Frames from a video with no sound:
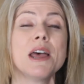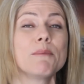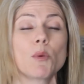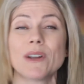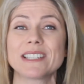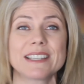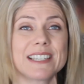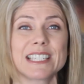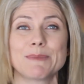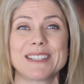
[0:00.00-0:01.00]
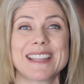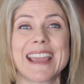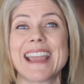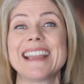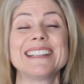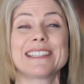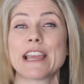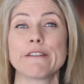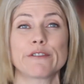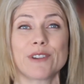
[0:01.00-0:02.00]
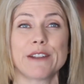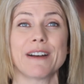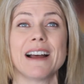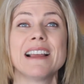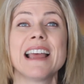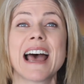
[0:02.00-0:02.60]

But once that system is there, it's there forever.